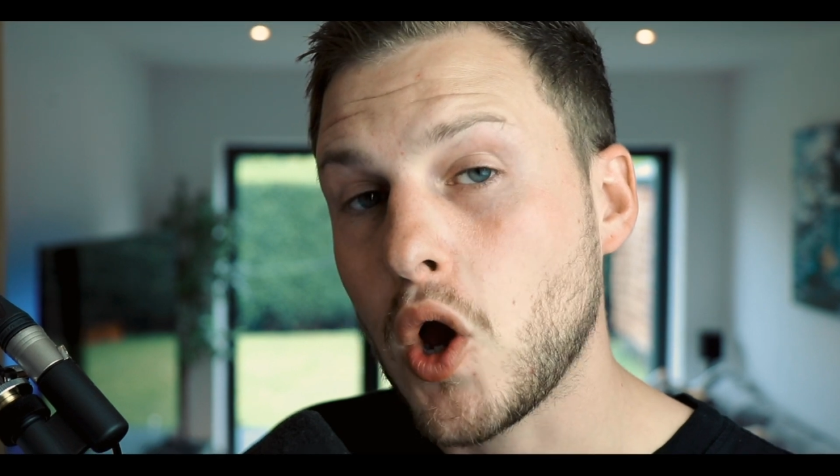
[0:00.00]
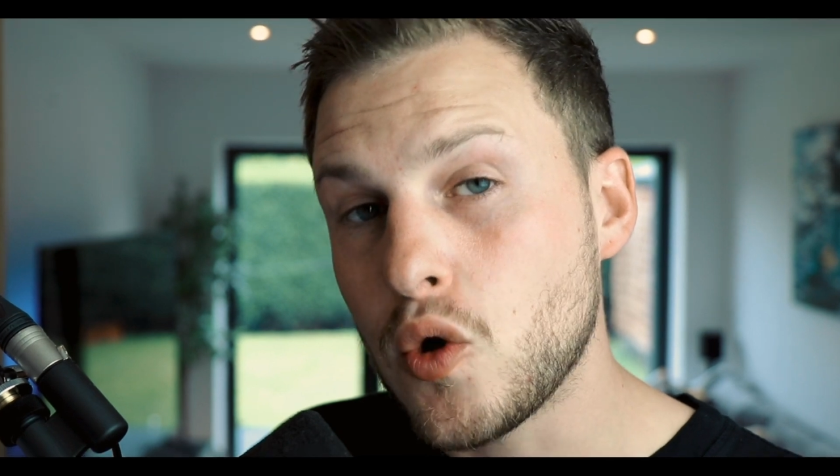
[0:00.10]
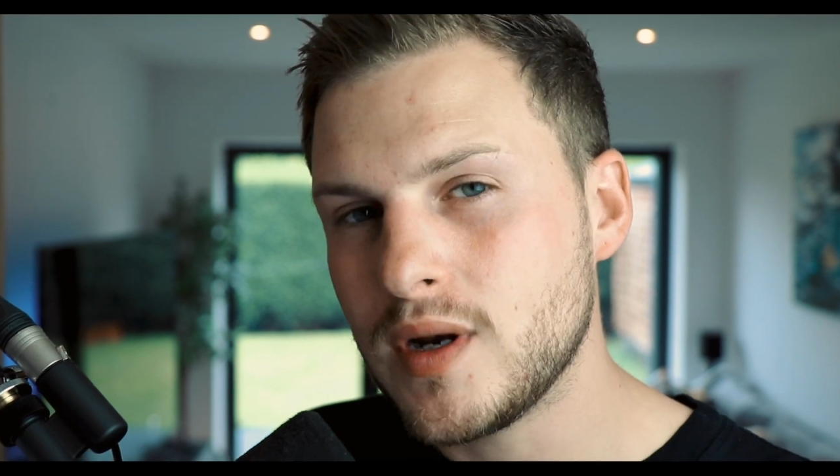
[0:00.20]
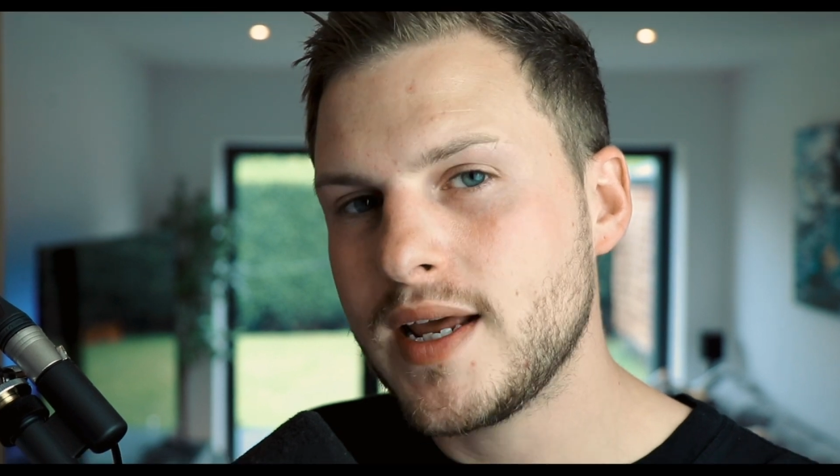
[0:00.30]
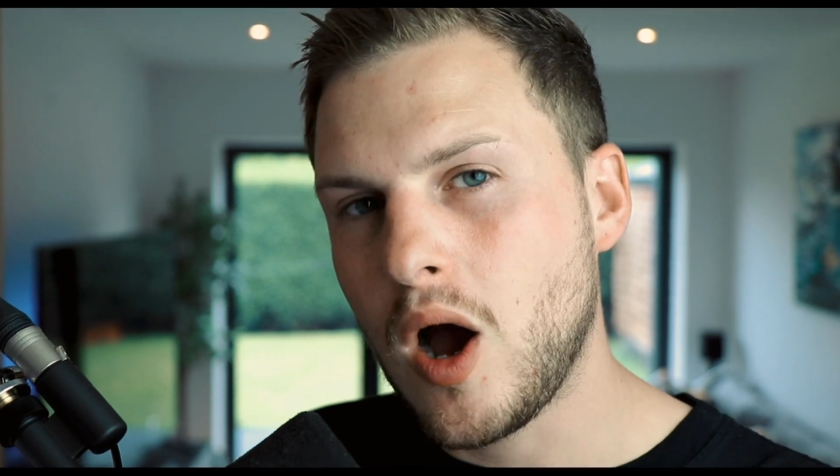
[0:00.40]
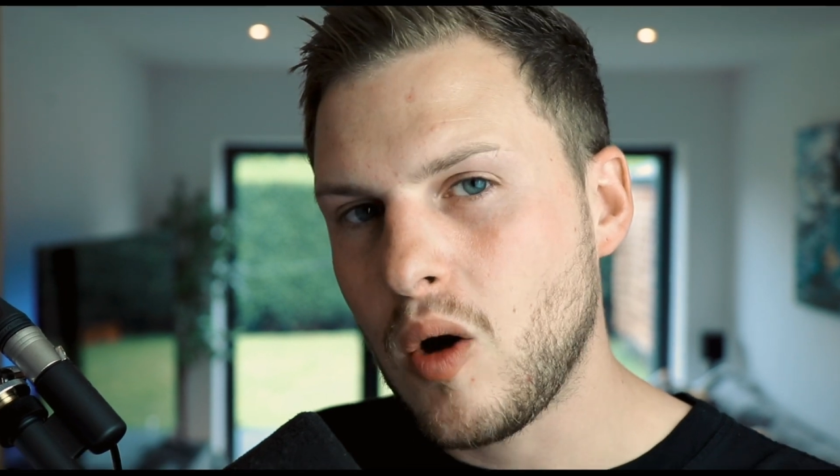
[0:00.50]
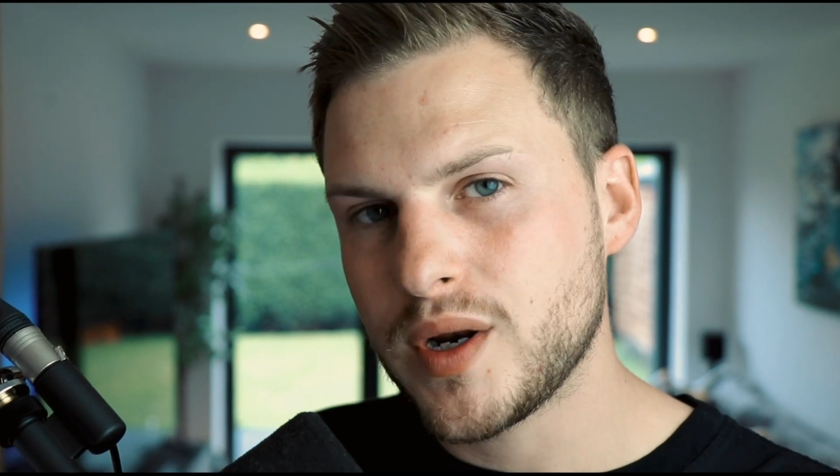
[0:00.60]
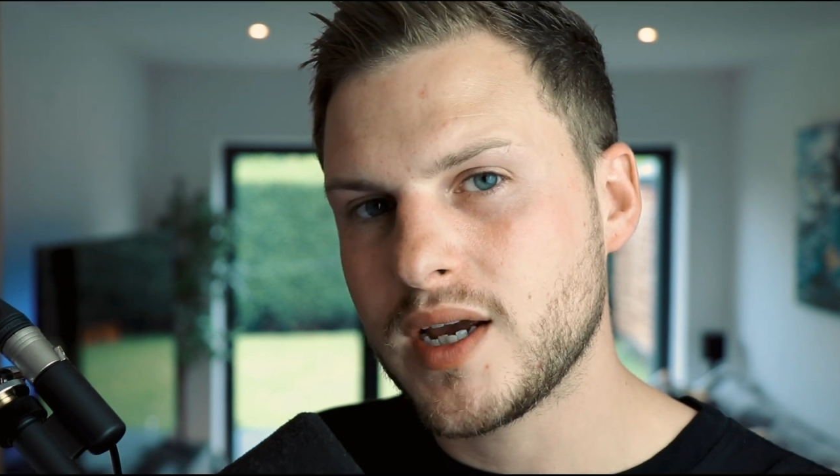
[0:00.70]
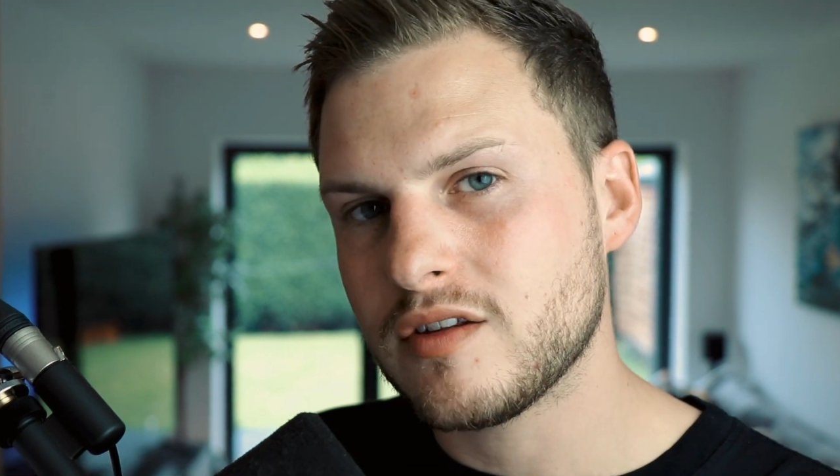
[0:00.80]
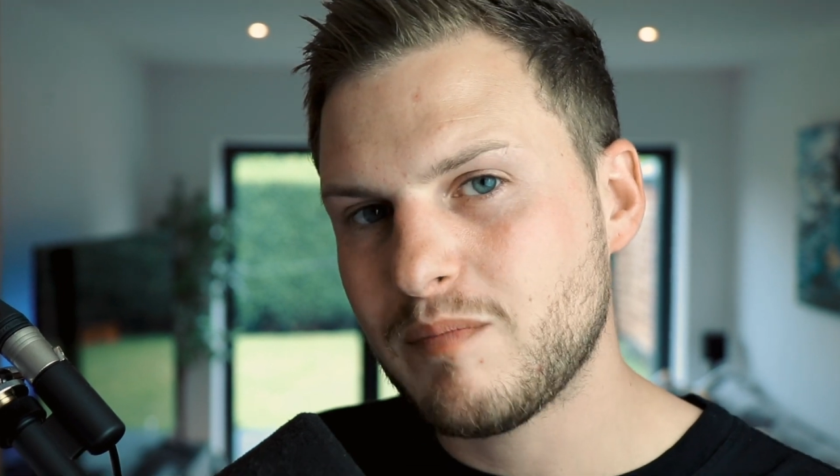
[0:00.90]
only
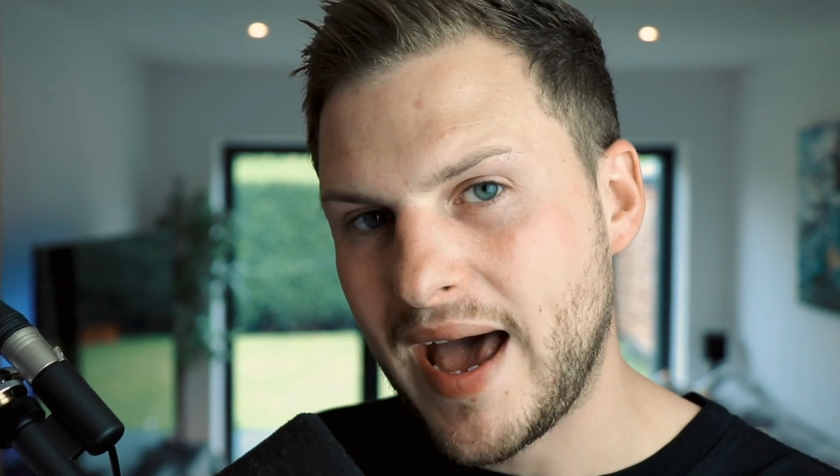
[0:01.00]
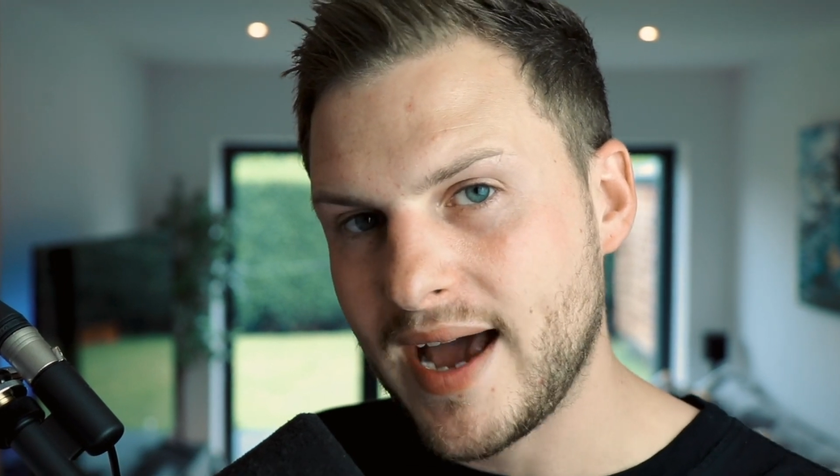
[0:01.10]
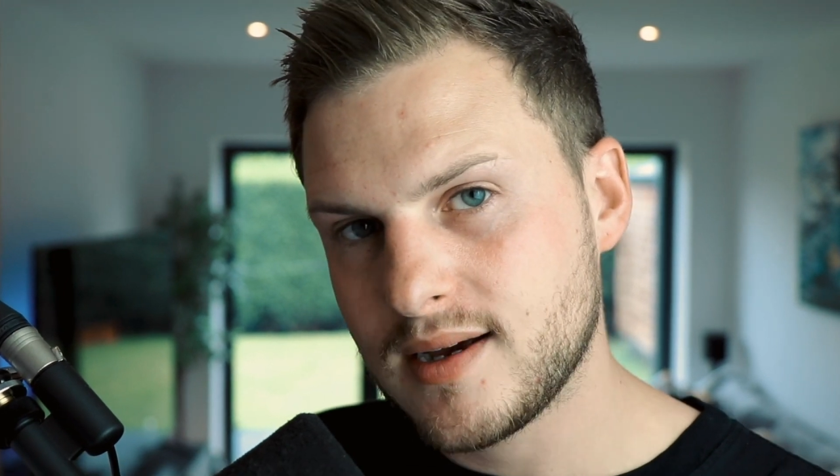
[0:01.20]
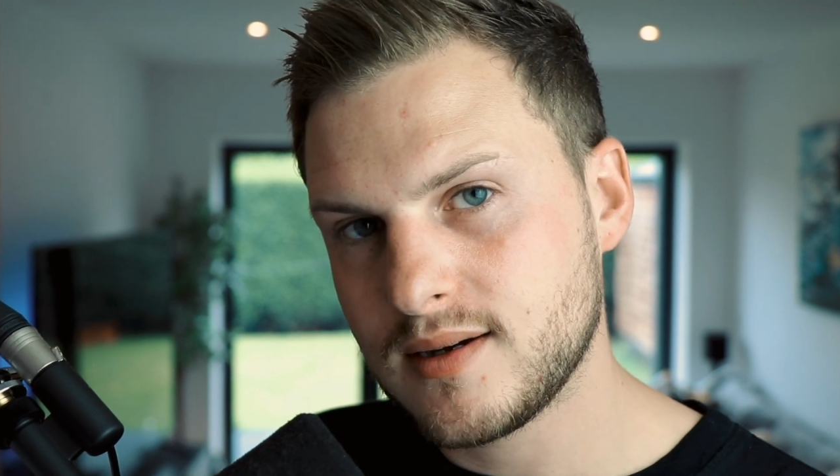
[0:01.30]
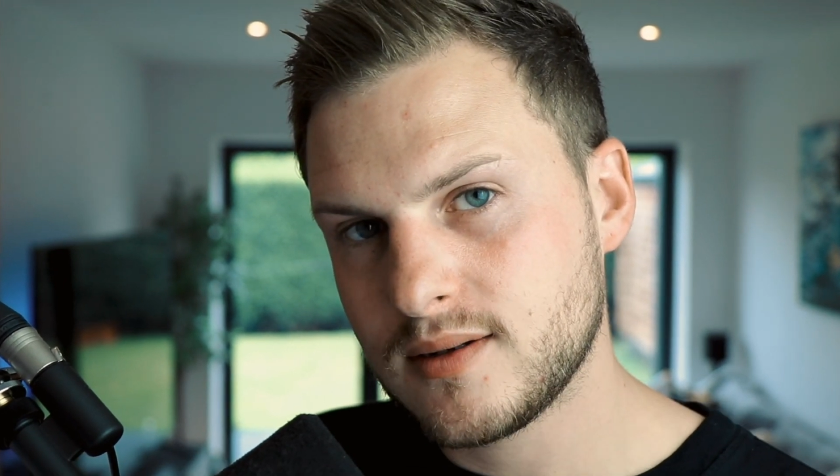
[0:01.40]
holding us back?